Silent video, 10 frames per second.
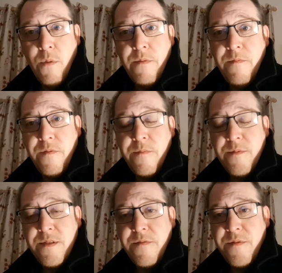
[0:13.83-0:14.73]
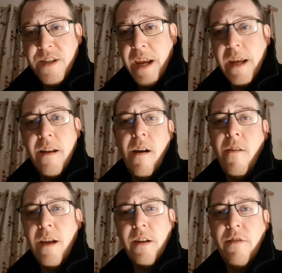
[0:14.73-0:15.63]
with tea and
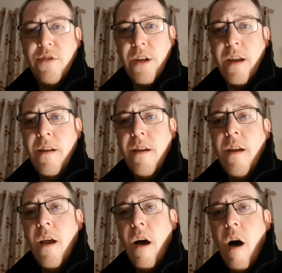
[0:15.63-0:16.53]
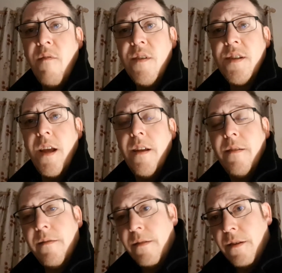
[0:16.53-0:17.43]
all that shit. Obviously,
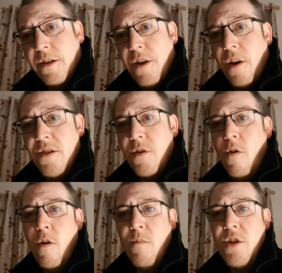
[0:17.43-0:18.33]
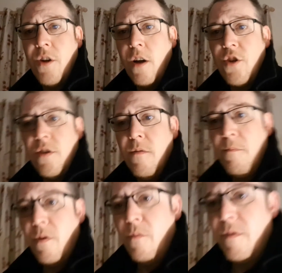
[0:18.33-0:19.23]
Connor's at home with Josh,
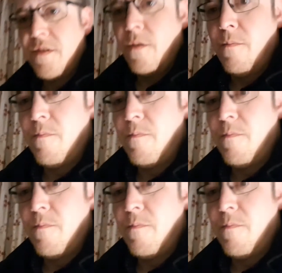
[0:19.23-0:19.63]
but we